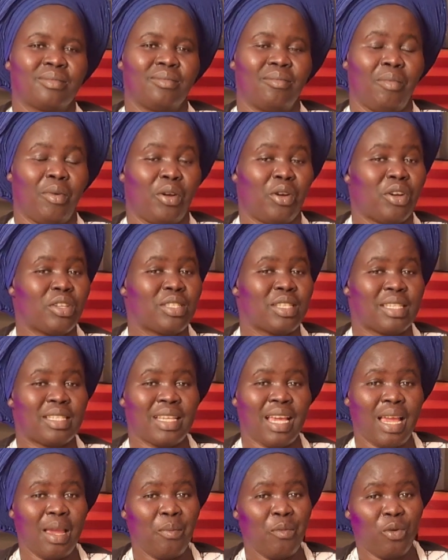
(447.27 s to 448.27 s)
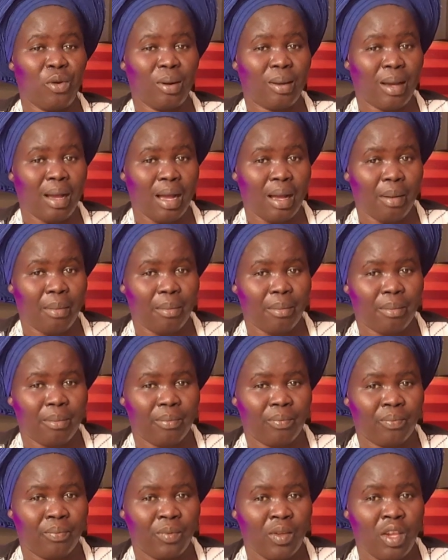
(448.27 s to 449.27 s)
Because a time will come.
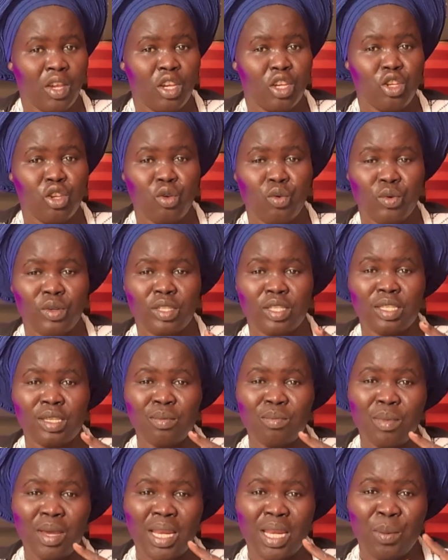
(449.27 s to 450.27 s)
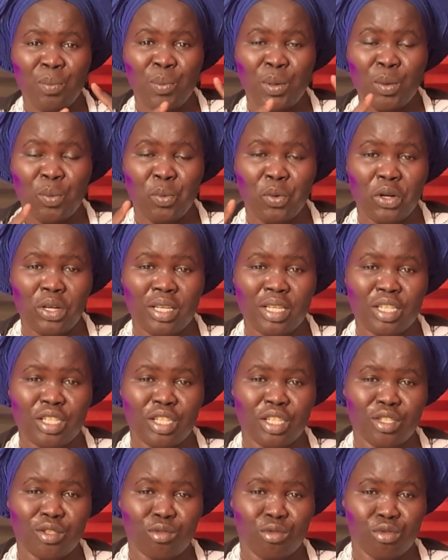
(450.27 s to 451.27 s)
You will see many people in
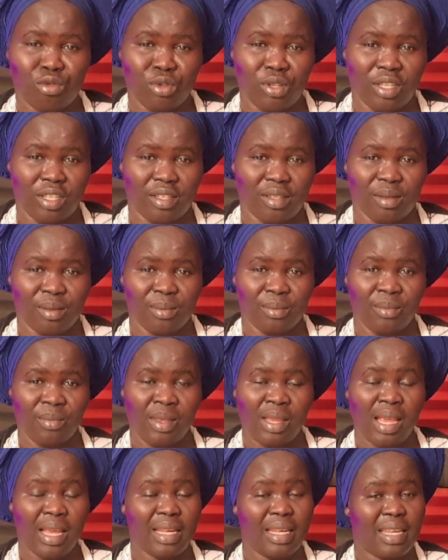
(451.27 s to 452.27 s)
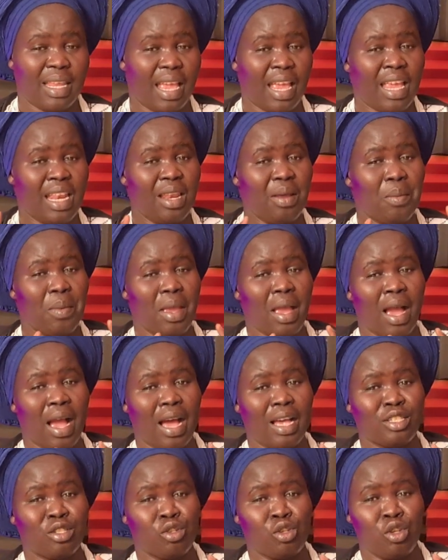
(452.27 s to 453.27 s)
the street. The enemy
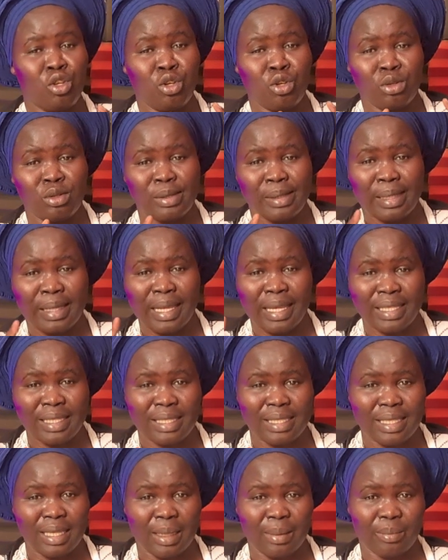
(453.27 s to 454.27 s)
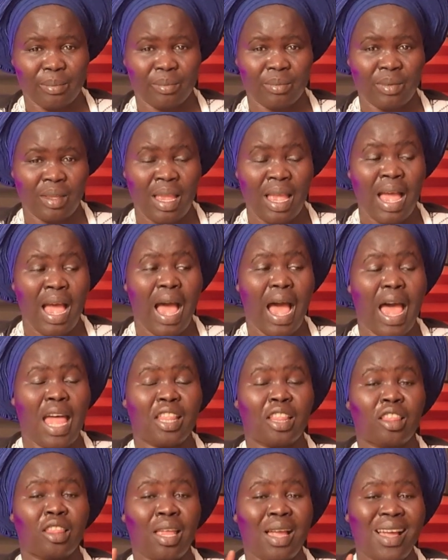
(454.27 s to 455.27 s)
has useless them.
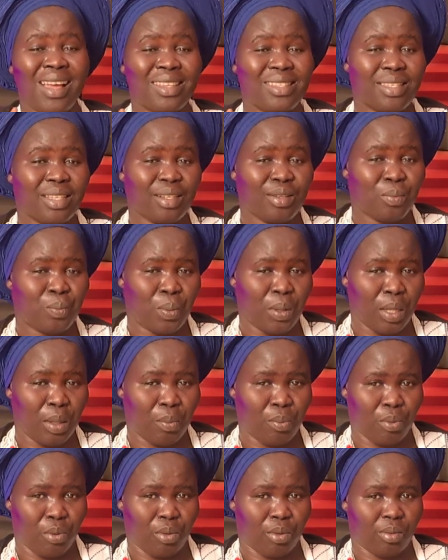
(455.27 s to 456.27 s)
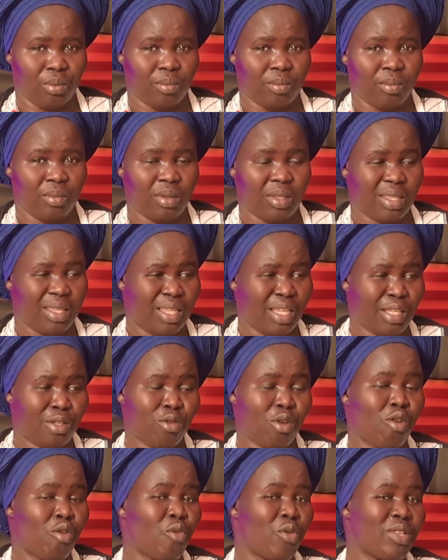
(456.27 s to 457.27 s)
1,000 people. This
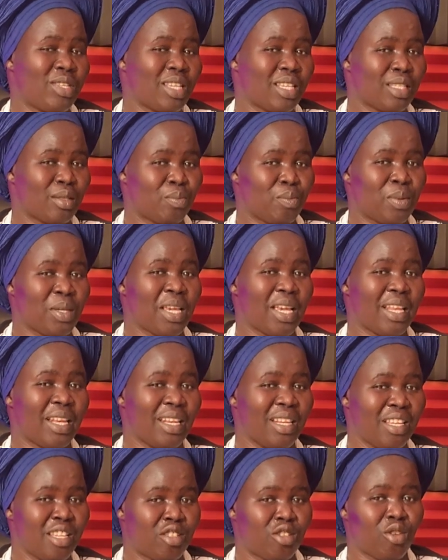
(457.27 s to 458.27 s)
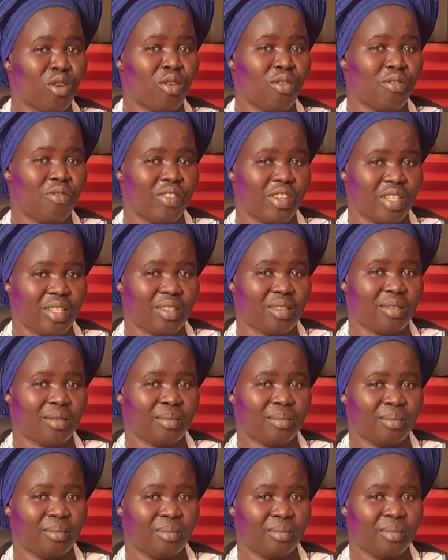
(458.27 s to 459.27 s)
one will just be a little of it.
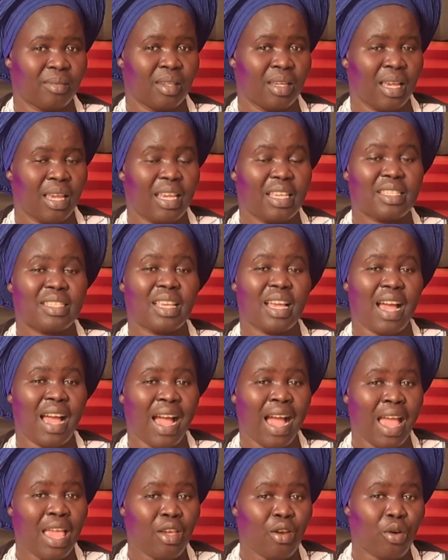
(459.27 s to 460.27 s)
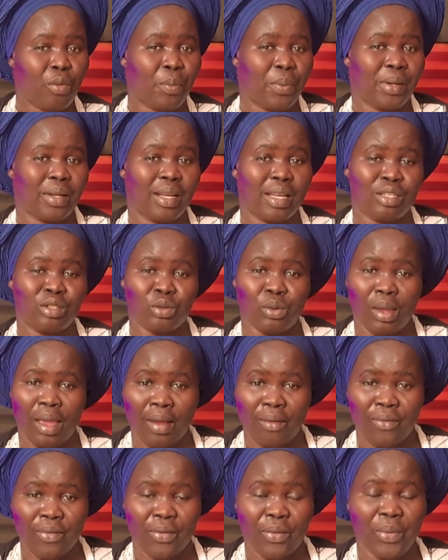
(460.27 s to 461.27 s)
It's an eye-opener to
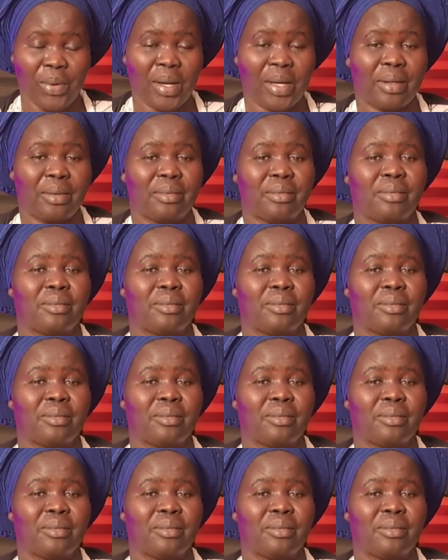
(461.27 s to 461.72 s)
everyone.